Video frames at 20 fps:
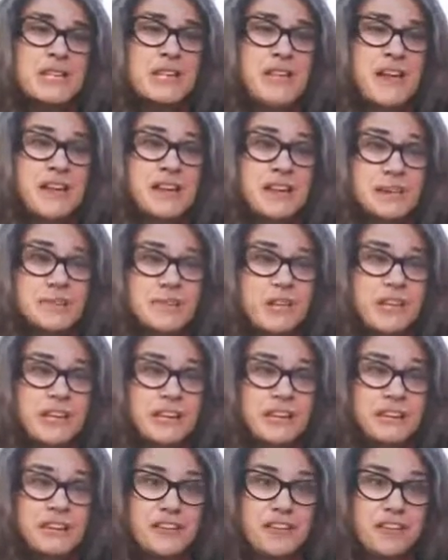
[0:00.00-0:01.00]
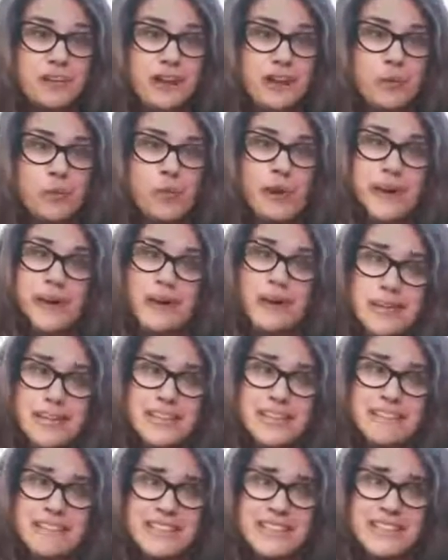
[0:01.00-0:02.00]
Then I'm trying to figure out, where am I
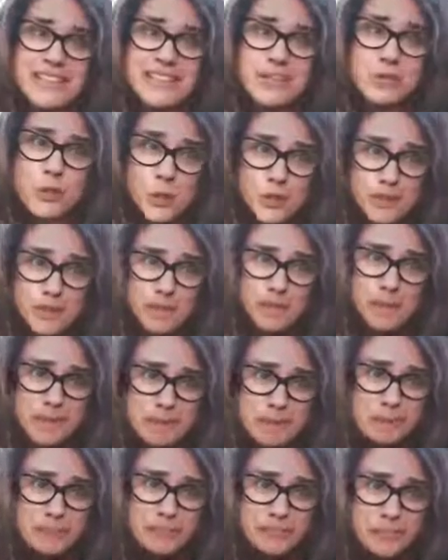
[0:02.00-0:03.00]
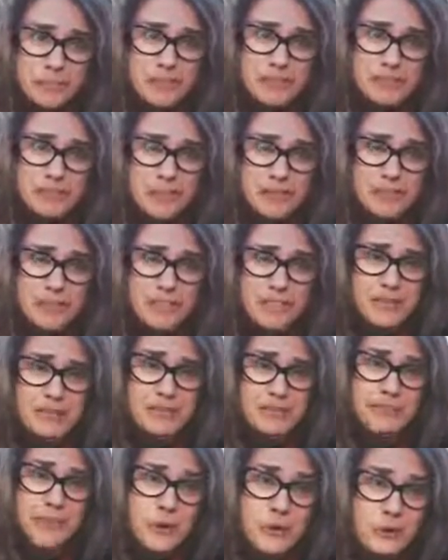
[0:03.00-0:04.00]
even going to get toilet paper for my family?
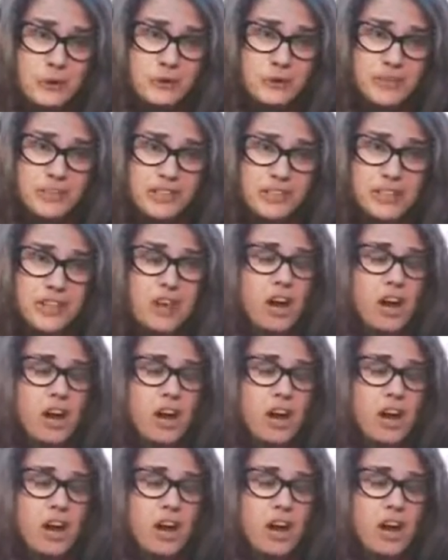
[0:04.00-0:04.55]
Food.